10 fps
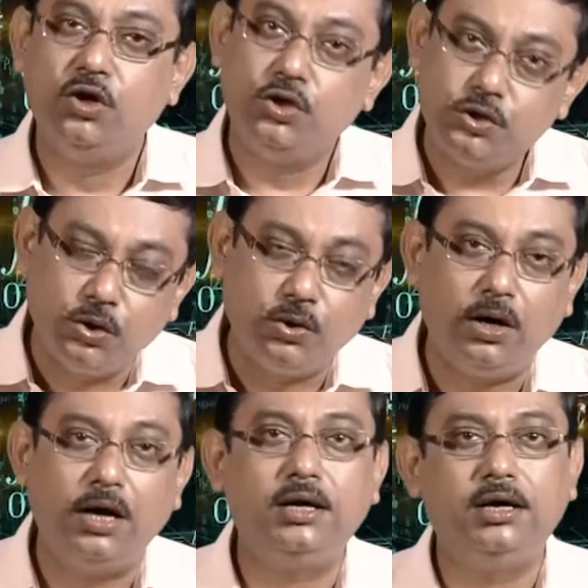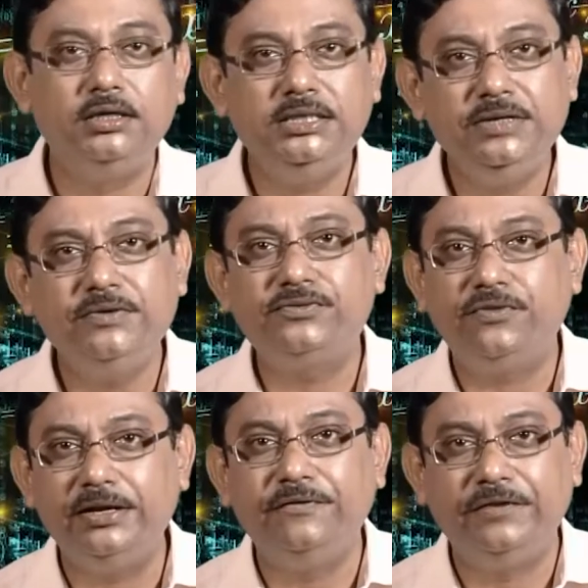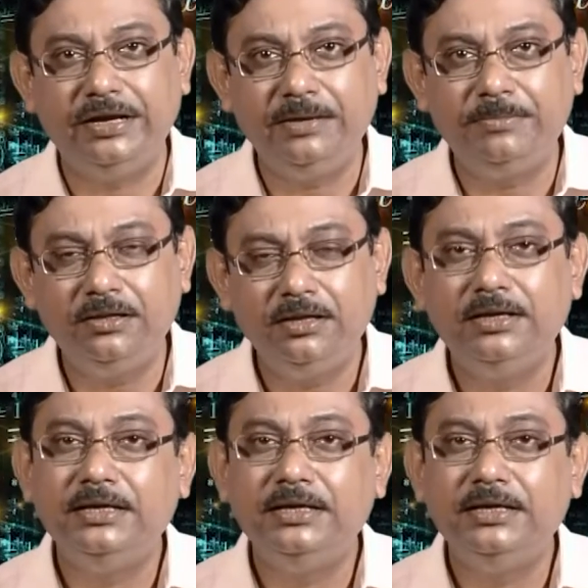So a continuous random variable